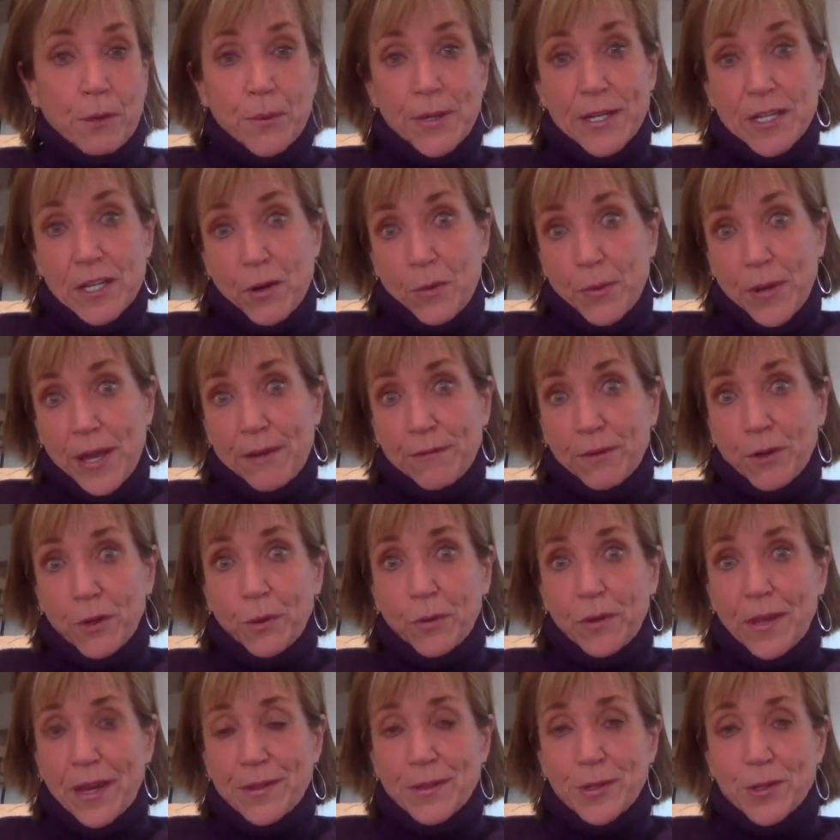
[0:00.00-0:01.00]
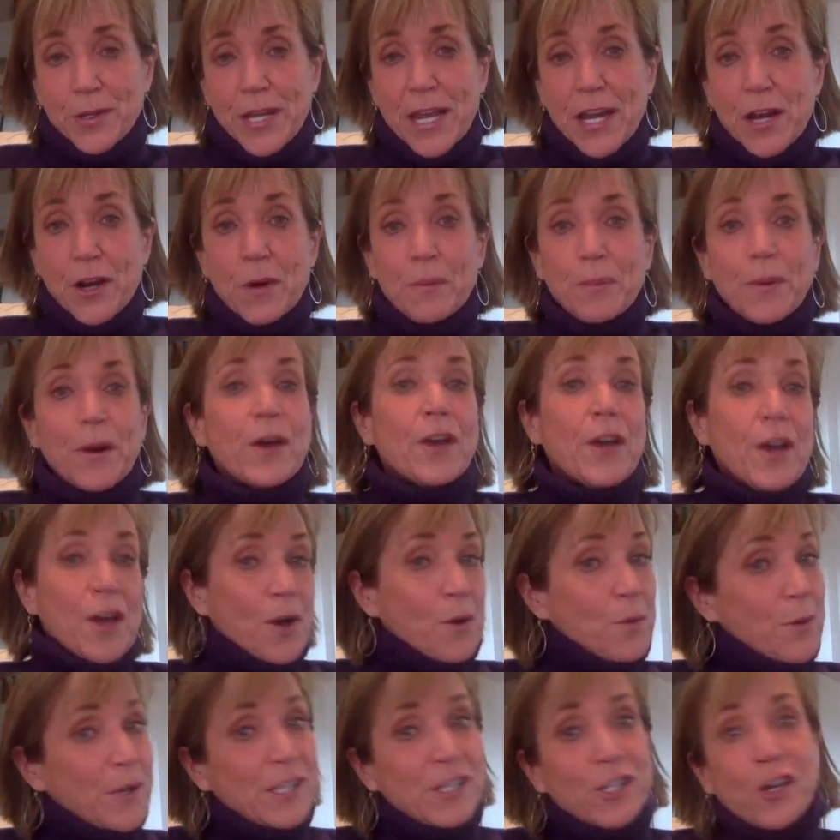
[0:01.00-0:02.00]
We know we have a whole nother year, but
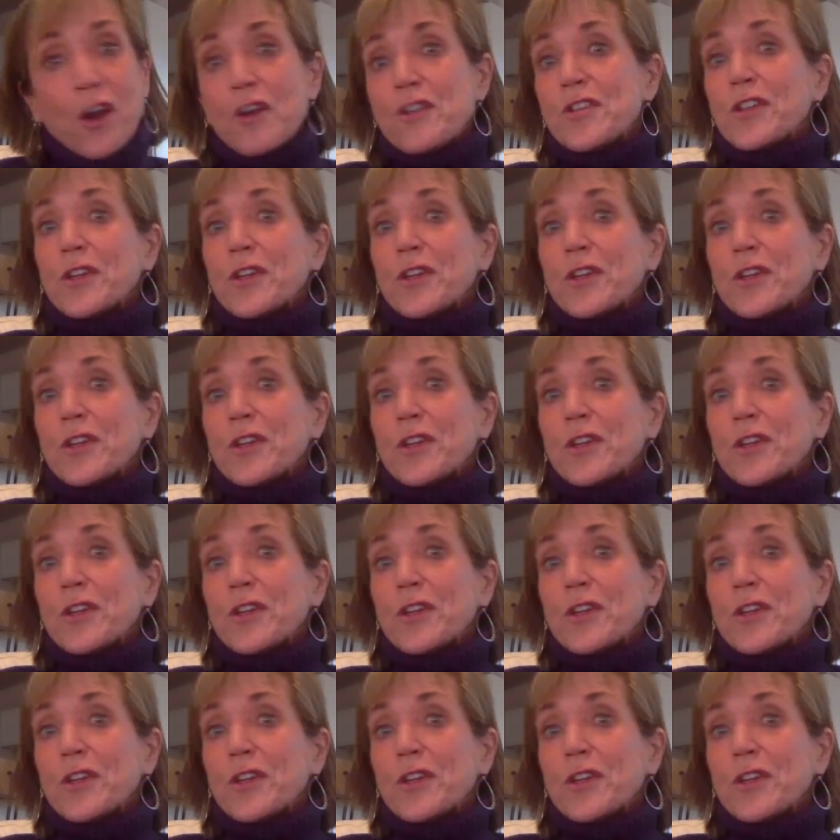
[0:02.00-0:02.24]
we start